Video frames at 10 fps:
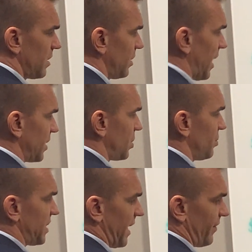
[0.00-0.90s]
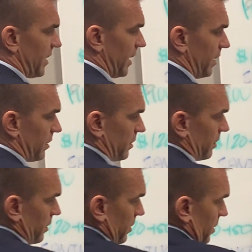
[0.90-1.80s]
you got 270
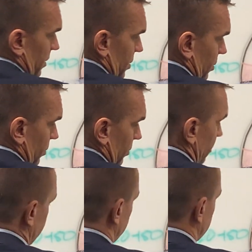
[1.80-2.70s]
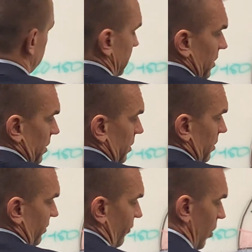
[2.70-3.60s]
to
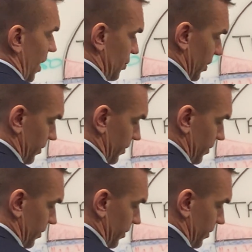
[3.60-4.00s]
400,